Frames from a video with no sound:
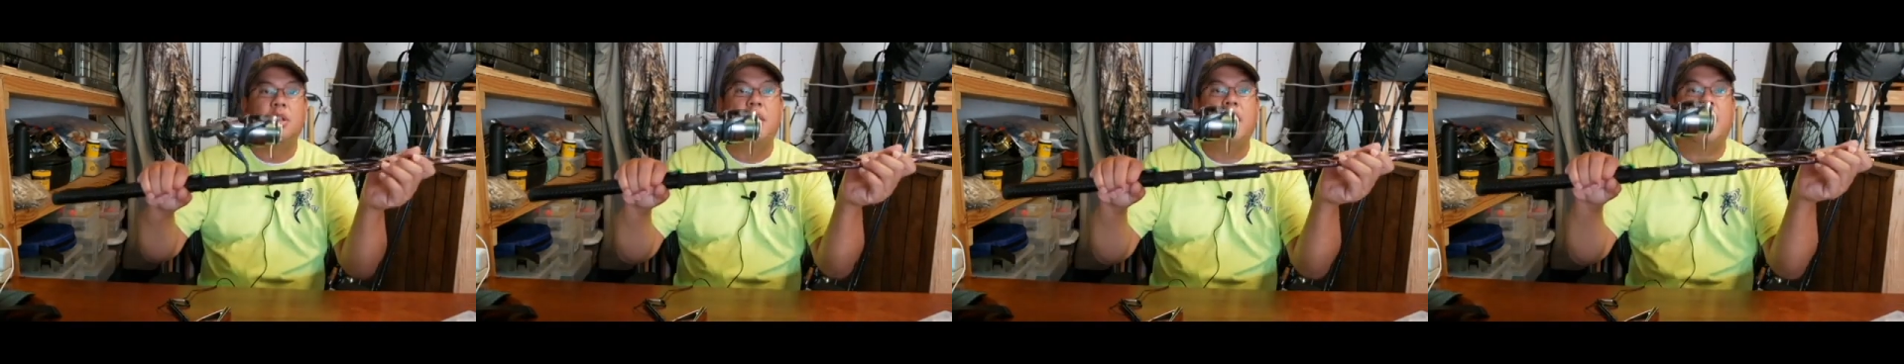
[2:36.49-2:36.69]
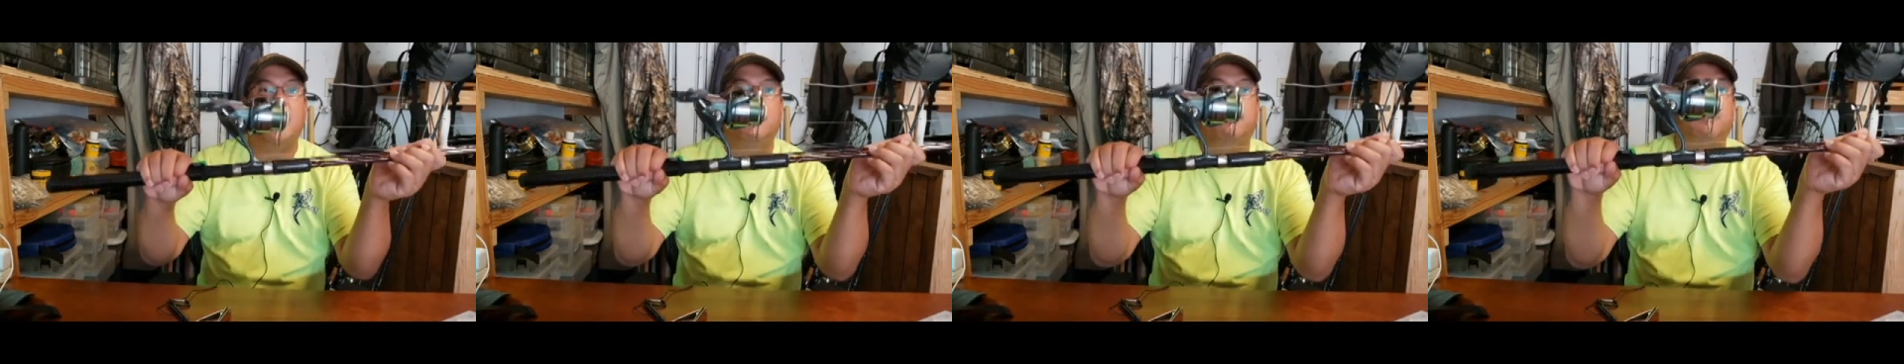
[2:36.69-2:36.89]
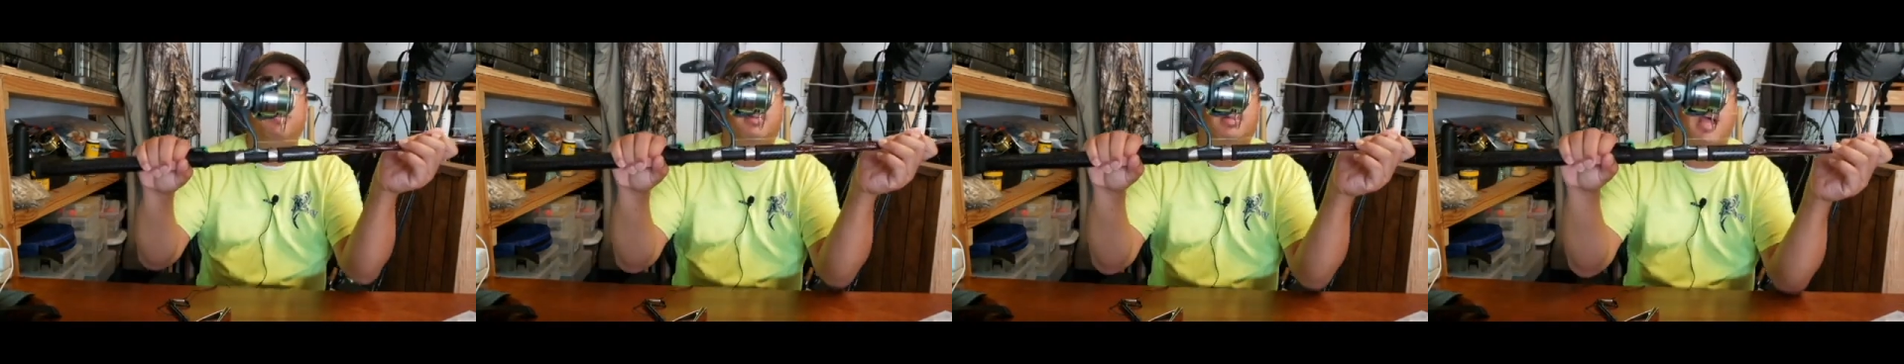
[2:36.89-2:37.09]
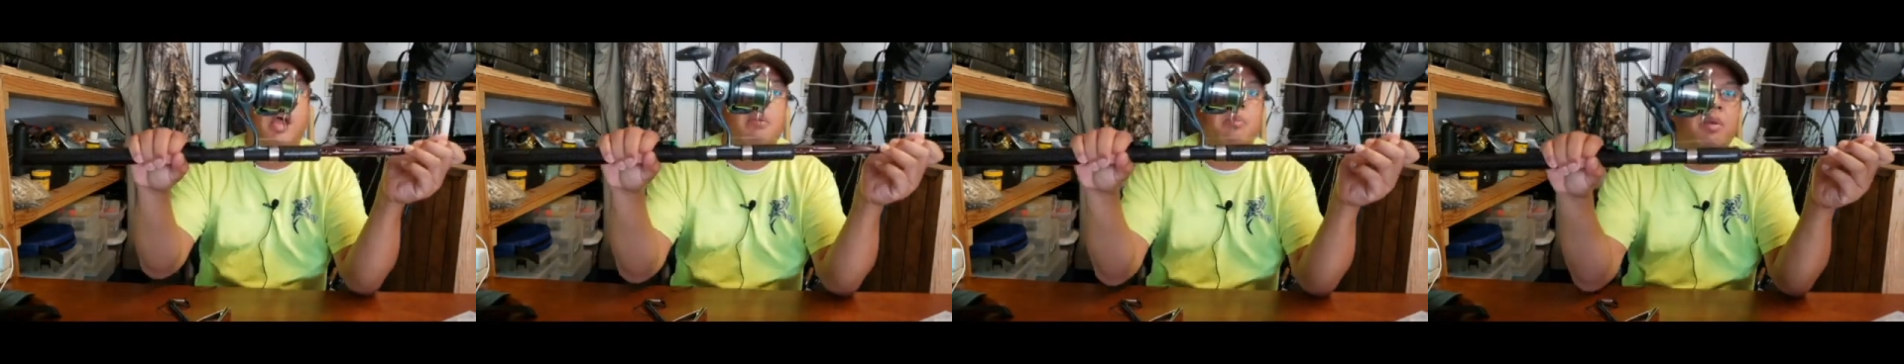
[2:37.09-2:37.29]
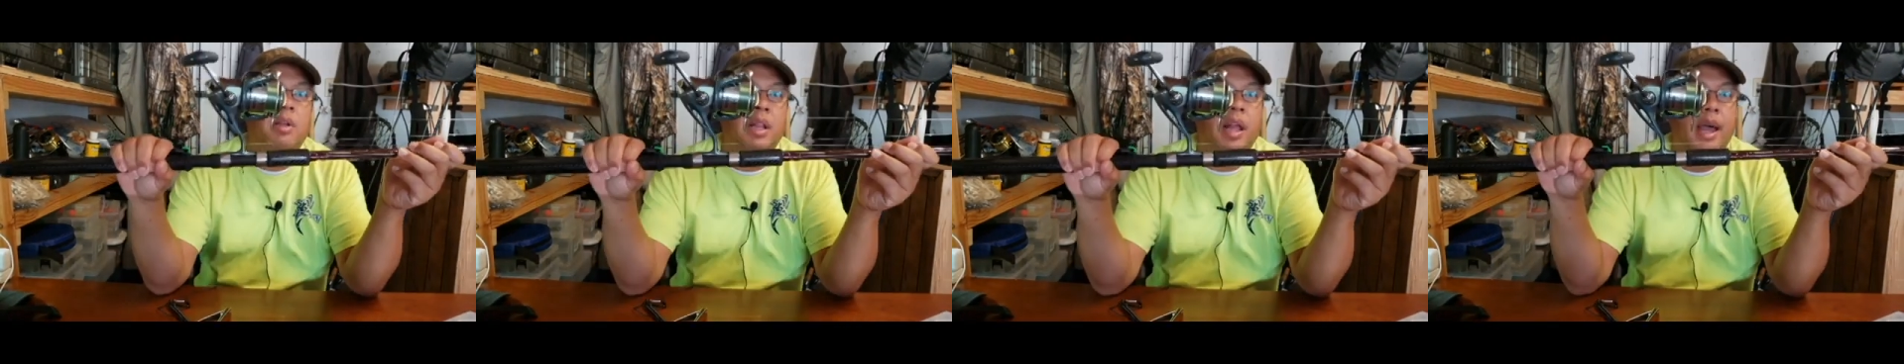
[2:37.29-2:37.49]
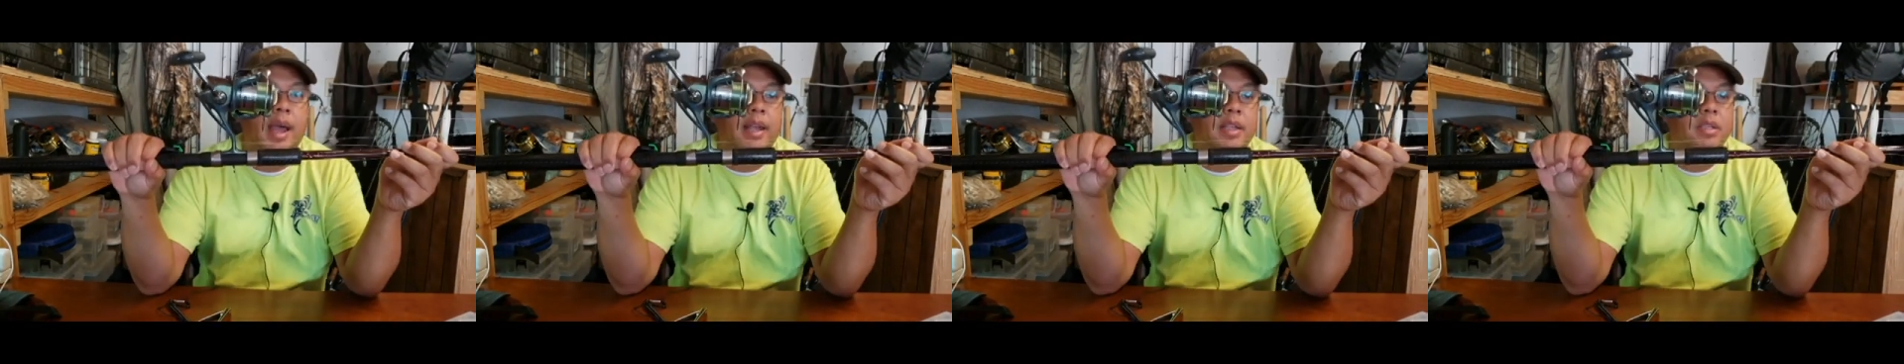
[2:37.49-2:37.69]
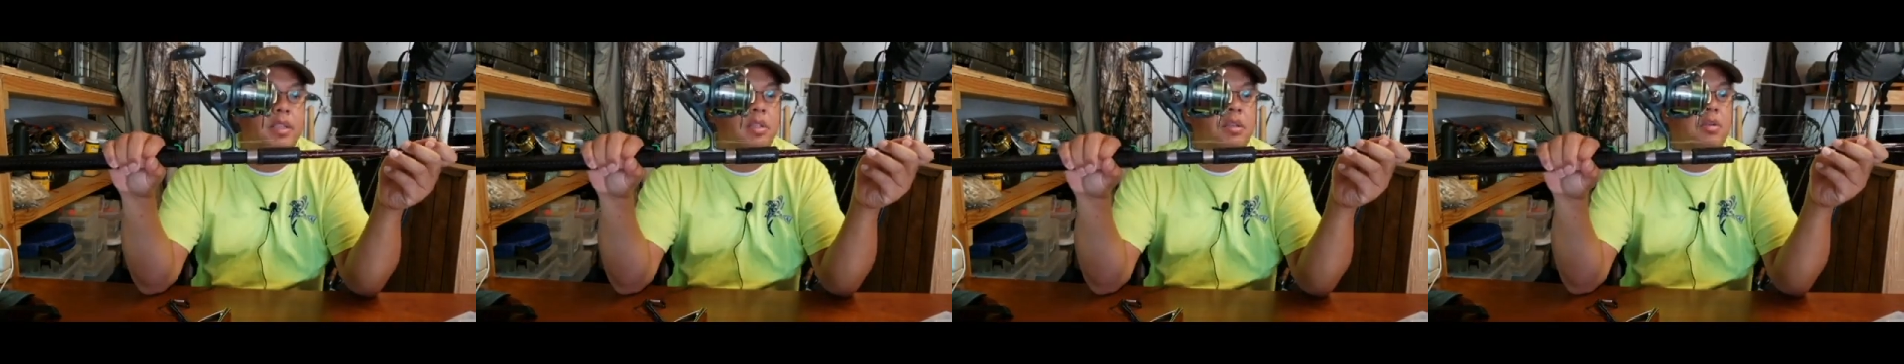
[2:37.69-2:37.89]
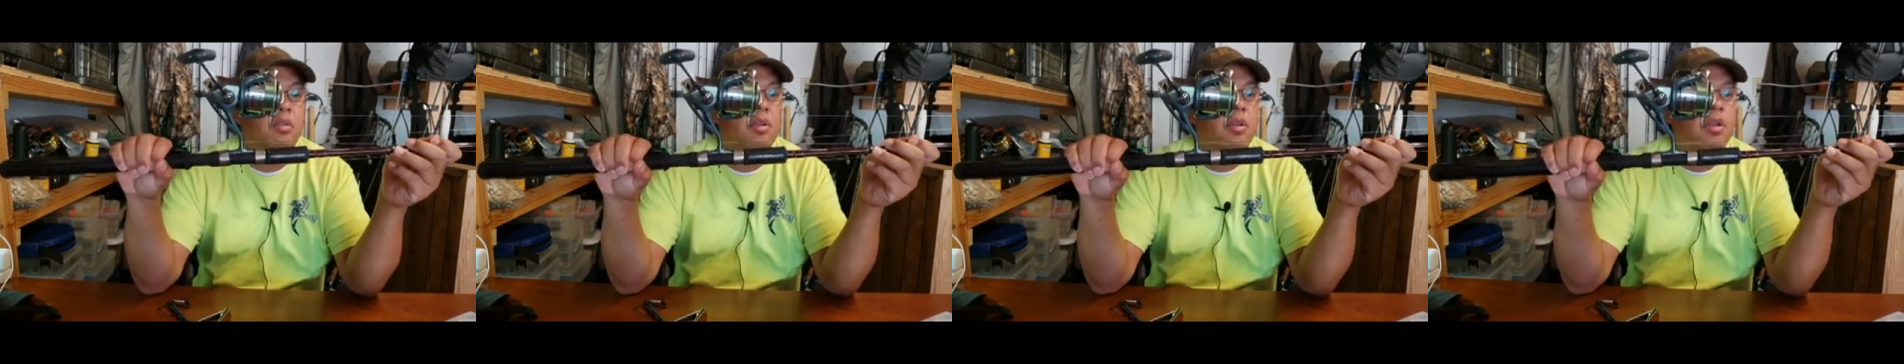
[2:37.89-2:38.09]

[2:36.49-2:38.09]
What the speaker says: 9-foot Lima glass